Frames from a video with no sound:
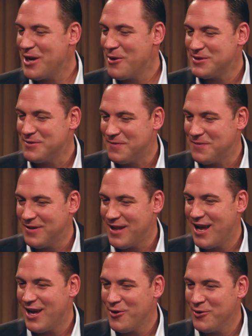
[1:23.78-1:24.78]
I was a
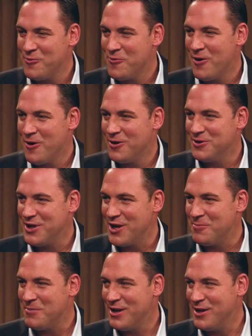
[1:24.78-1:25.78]
fly on the wall,
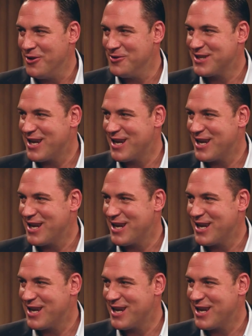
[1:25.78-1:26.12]
gentlemen, in those